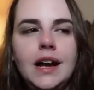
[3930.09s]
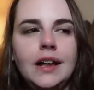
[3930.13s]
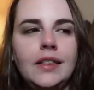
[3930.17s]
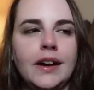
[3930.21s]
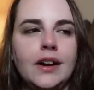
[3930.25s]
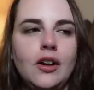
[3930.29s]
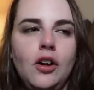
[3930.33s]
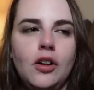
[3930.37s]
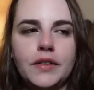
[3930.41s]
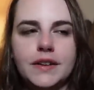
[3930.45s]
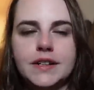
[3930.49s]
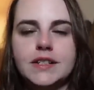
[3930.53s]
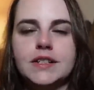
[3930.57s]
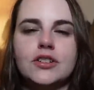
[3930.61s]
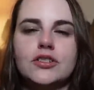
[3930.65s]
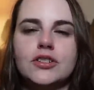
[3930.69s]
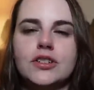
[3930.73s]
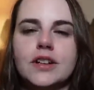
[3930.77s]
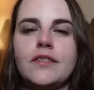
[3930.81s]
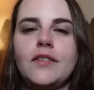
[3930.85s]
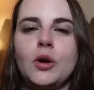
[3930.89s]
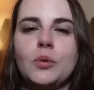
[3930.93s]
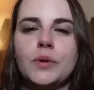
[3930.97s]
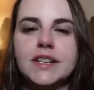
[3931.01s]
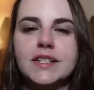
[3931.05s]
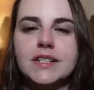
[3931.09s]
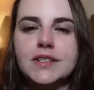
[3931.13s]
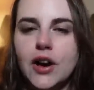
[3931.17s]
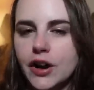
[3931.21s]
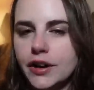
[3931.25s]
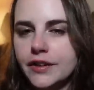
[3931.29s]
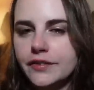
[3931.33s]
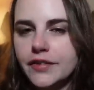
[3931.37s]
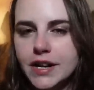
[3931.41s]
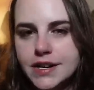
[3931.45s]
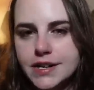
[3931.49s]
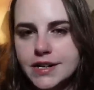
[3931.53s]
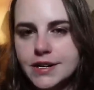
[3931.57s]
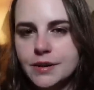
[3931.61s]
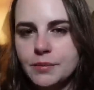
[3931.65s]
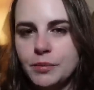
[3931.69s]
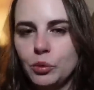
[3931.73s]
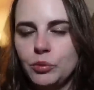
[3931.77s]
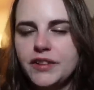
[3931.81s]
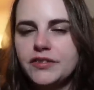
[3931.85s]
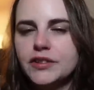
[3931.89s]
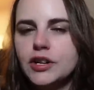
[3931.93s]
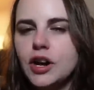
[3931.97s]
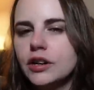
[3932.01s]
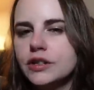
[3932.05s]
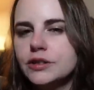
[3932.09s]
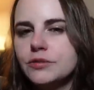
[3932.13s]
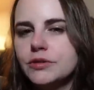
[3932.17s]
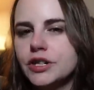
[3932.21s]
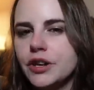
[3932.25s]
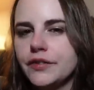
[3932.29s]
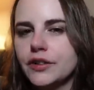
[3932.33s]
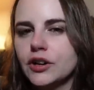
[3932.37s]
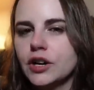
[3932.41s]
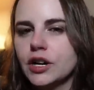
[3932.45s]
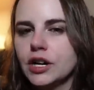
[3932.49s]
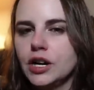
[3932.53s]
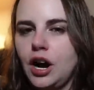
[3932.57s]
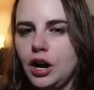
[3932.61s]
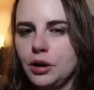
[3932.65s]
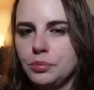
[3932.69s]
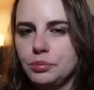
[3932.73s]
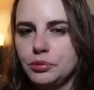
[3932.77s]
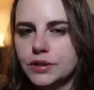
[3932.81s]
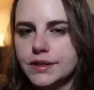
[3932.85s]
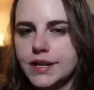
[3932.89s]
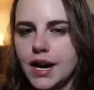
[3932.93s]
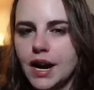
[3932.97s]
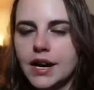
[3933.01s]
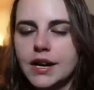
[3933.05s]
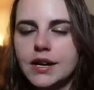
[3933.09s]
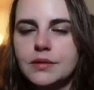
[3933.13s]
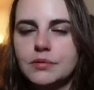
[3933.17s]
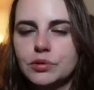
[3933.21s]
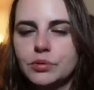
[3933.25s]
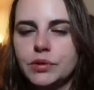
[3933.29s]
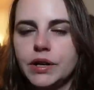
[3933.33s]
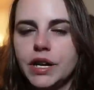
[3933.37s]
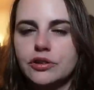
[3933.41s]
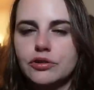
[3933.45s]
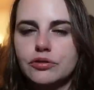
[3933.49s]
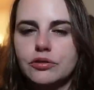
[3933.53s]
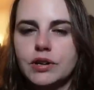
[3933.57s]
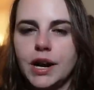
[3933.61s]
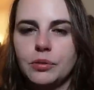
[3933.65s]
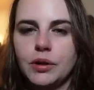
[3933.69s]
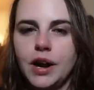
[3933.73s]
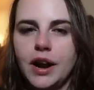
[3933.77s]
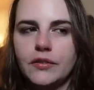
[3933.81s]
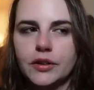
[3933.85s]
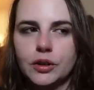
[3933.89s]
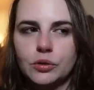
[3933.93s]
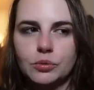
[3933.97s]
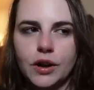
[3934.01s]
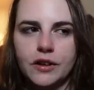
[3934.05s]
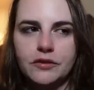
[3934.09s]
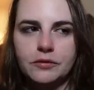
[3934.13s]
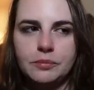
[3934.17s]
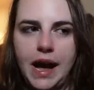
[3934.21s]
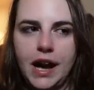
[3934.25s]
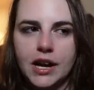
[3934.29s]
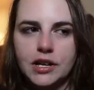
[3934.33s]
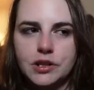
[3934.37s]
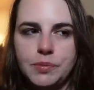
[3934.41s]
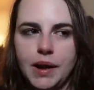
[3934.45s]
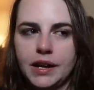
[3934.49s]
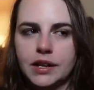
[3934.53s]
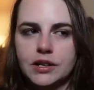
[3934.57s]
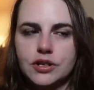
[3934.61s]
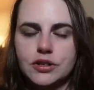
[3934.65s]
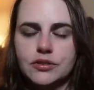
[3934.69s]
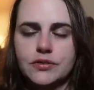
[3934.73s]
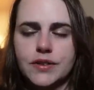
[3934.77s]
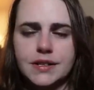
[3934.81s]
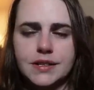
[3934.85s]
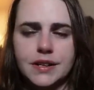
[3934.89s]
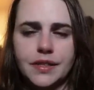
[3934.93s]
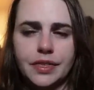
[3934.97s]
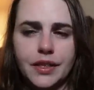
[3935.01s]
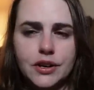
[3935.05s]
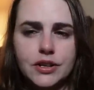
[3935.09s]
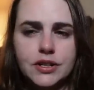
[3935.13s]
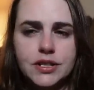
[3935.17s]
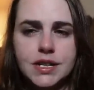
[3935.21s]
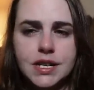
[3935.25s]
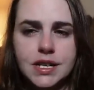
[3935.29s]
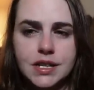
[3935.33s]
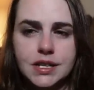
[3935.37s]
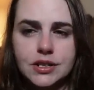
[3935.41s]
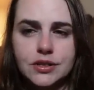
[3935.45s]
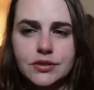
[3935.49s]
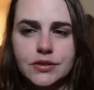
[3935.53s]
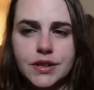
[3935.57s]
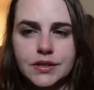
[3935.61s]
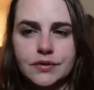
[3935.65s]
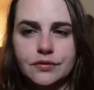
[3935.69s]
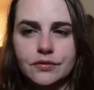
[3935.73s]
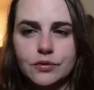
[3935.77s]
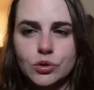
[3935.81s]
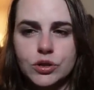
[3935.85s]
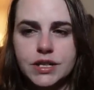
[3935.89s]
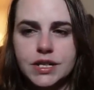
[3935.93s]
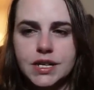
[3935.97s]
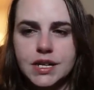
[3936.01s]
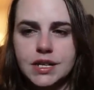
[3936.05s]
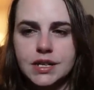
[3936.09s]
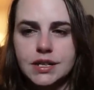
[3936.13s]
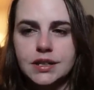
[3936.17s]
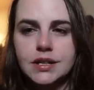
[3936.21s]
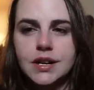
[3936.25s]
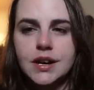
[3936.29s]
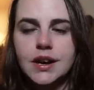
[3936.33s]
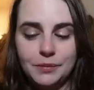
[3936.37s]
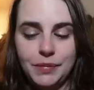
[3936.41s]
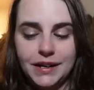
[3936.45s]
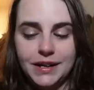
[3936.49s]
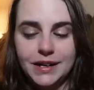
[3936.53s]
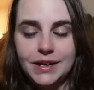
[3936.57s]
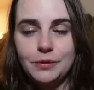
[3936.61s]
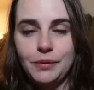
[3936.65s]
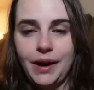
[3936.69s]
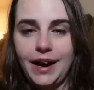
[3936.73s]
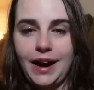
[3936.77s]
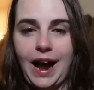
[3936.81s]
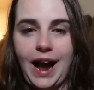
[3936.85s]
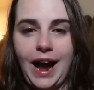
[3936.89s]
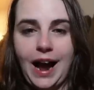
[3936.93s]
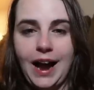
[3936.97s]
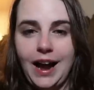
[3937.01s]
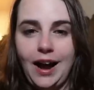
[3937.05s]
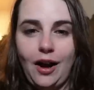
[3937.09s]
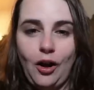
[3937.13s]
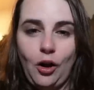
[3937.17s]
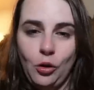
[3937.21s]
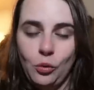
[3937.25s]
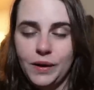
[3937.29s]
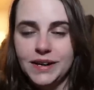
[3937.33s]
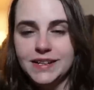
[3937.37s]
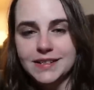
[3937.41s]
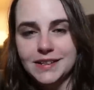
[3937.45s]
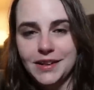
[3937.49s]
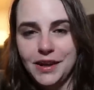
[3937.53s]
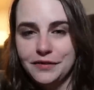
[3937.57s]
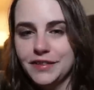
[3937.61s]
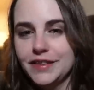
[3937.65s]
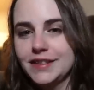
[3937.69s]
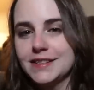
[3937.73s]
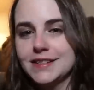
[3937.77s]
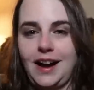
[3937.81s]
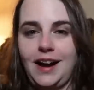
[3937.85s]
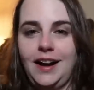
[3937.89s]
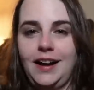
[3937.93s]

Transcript: Like all these years I've always thought of him. We've talked to each other a couple times when Andrew and I were having a rough patch back in 2013, 2014. But anyway, I always loved this